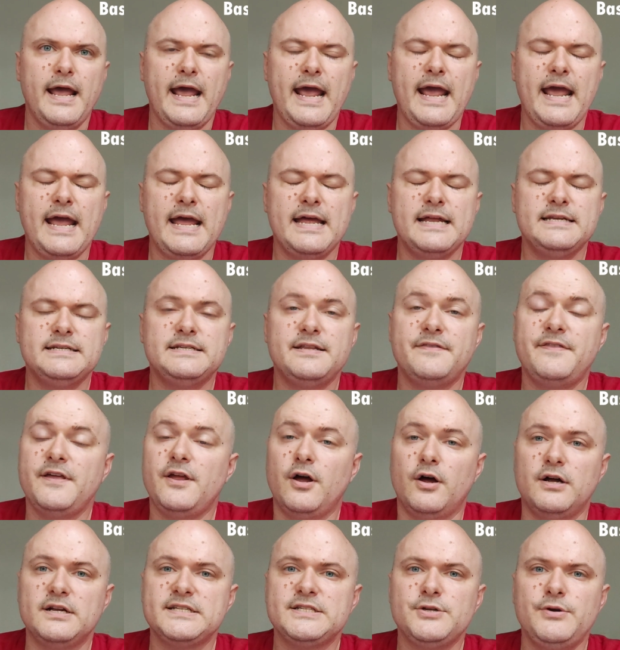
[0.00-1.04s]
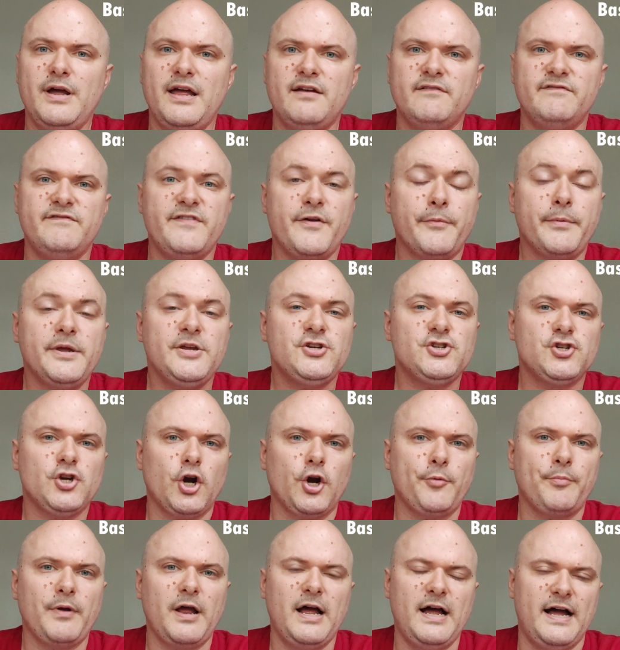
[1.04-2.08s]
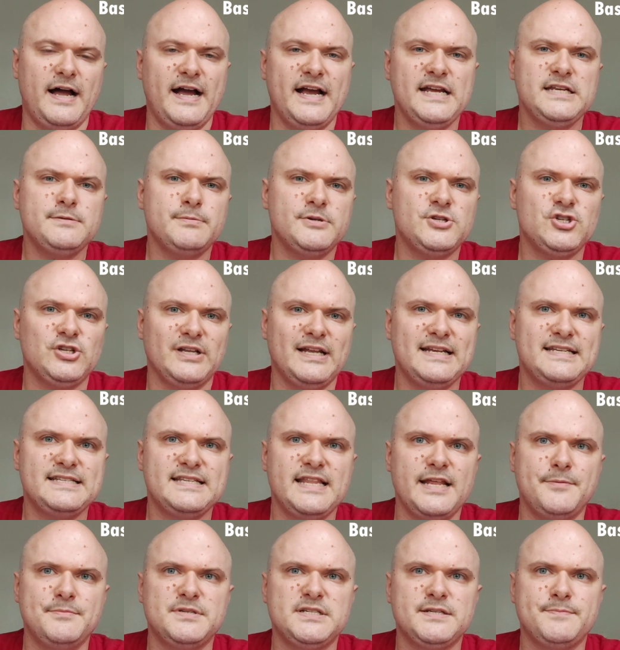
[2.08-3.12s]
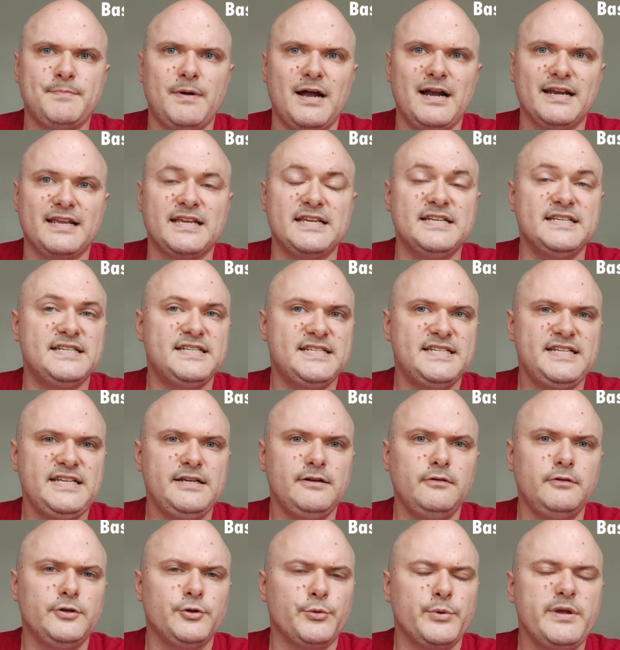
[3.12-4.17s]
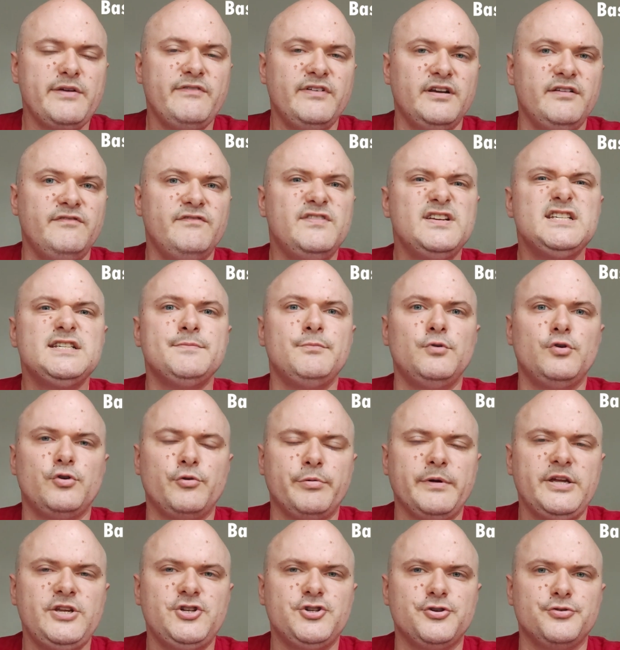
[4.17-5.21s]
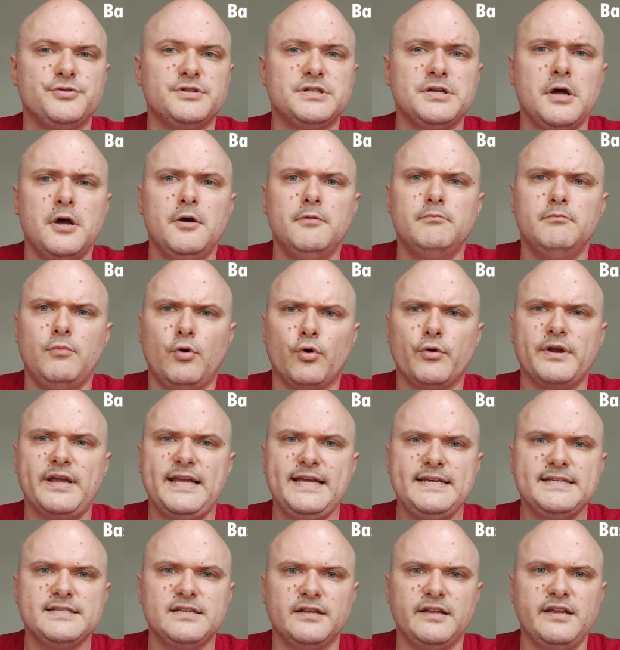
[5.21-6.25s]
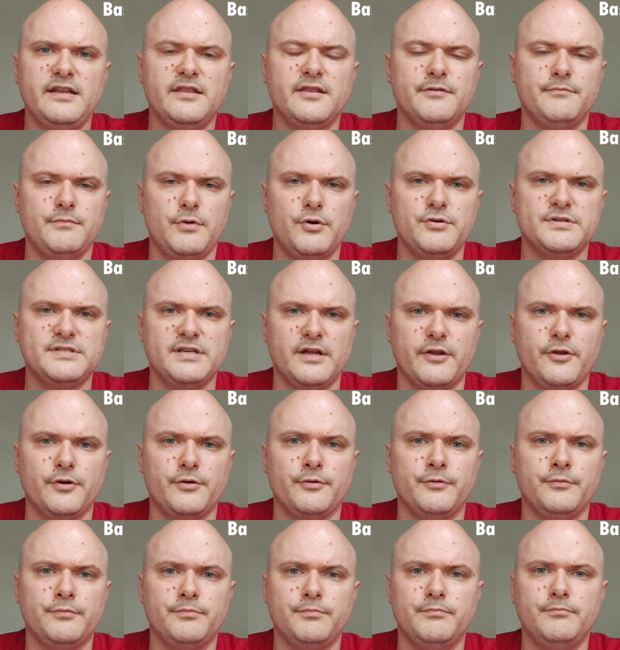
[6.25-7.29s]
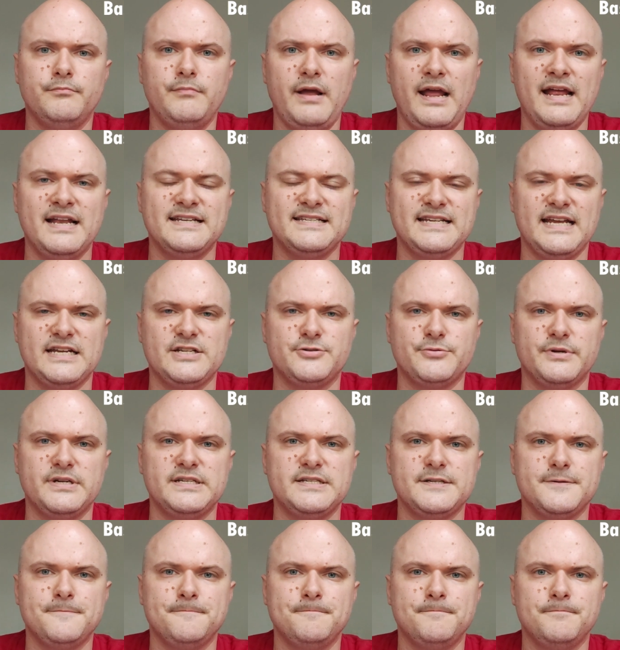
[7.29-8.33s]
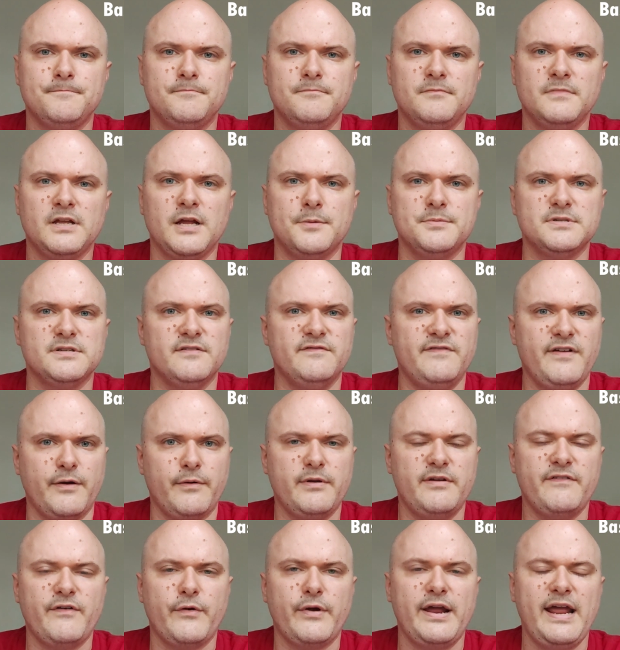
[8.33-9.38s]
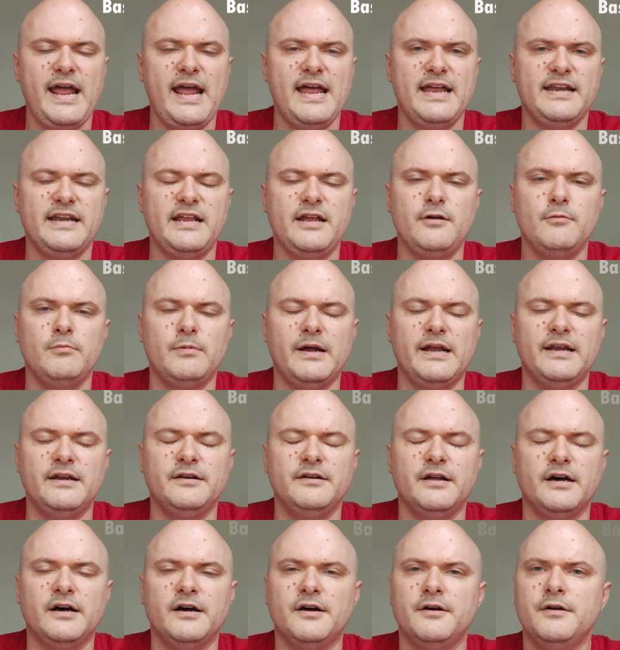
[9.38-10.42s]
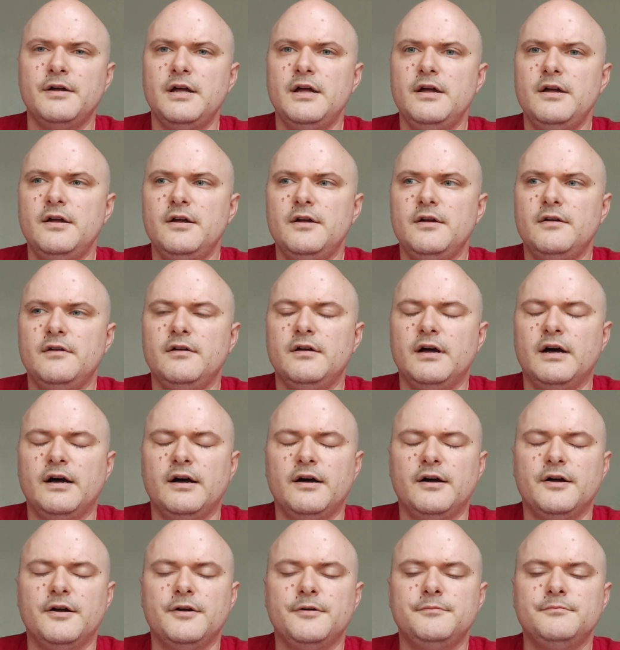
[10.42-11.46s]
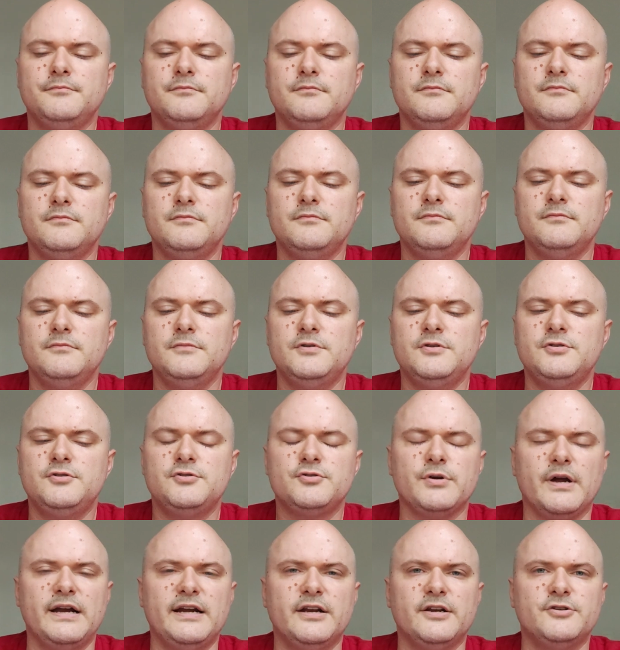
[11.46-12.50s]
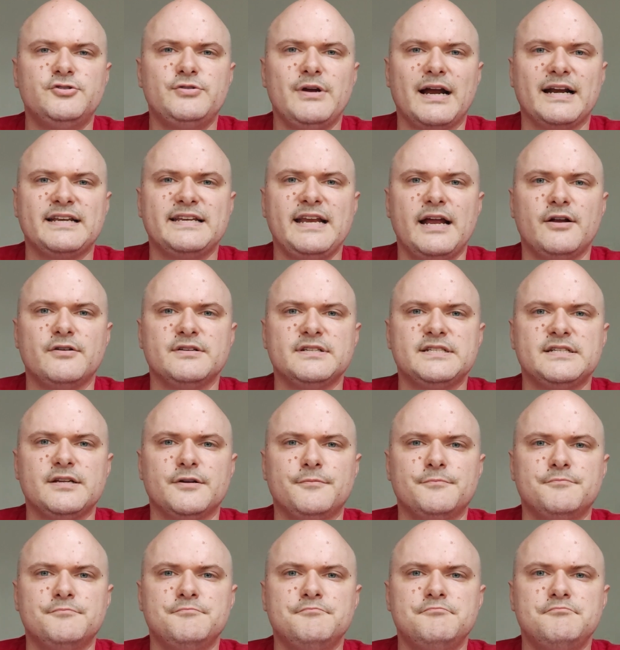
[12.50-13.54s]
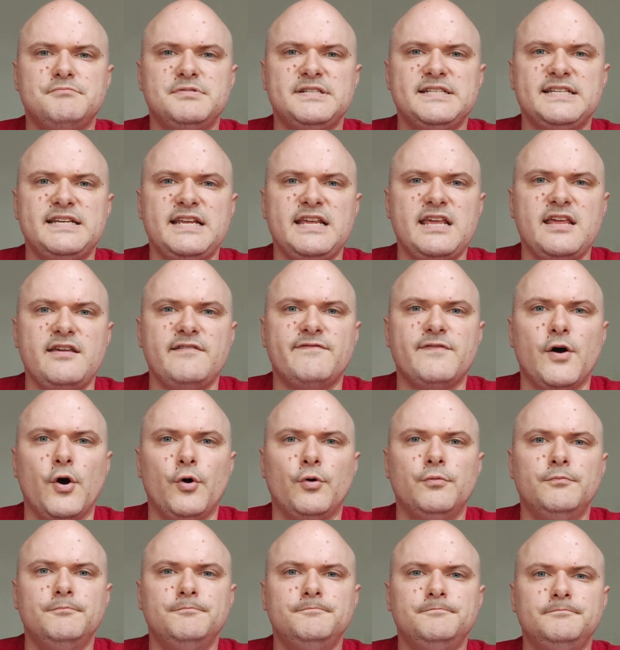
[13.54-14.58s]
And they also have very sharp eyes, which lets them spot concealed or even invisible creatures more easily than most other ancestries. Comes in very, very handy when trying to track down some sneaky foe.